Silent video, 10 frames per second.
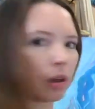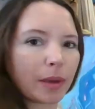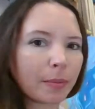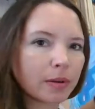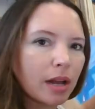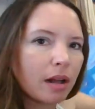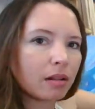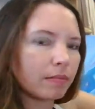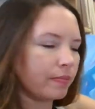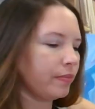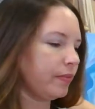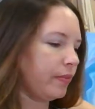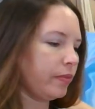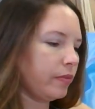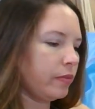paper towel.
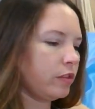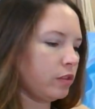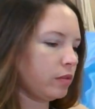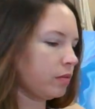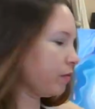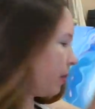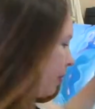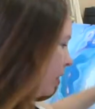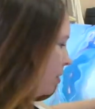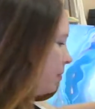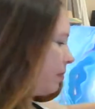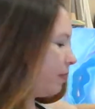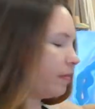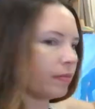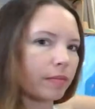Just rip it up.
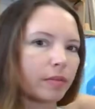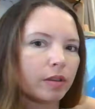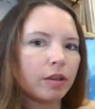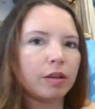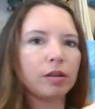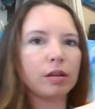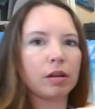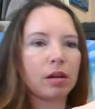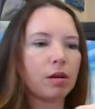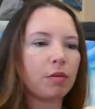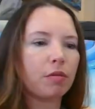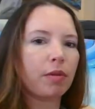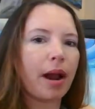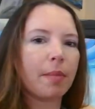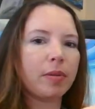You're going to
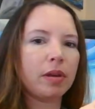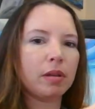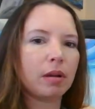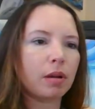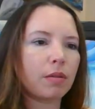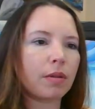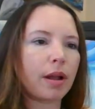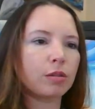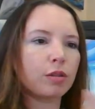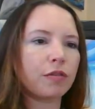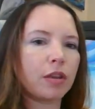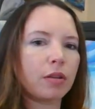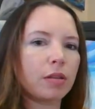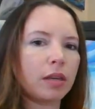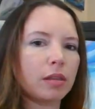wrap it around your
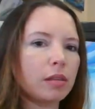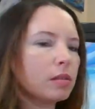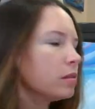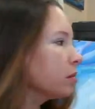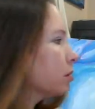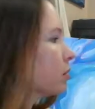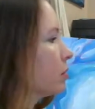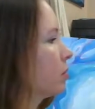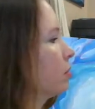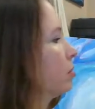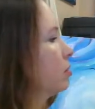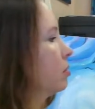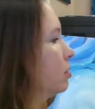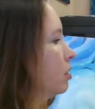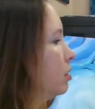finger like this,
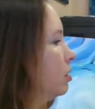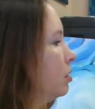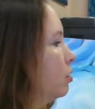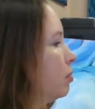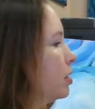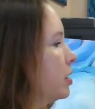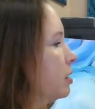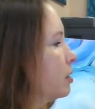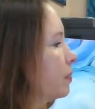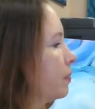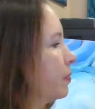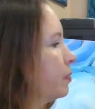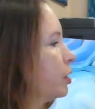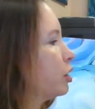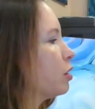and then you can blend.
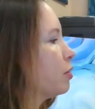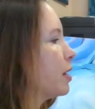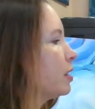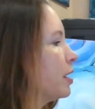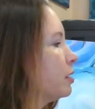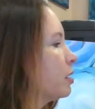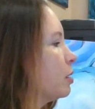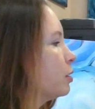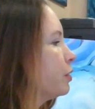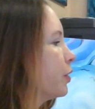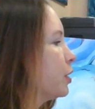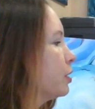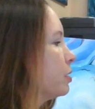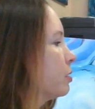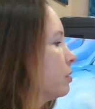I'm going to start with my lightest colors
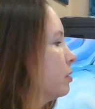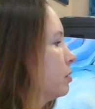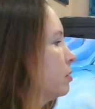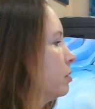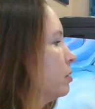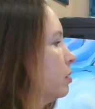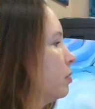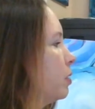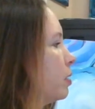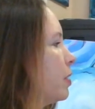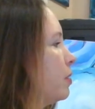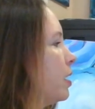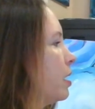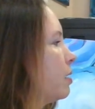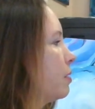first, work my
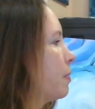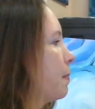way out.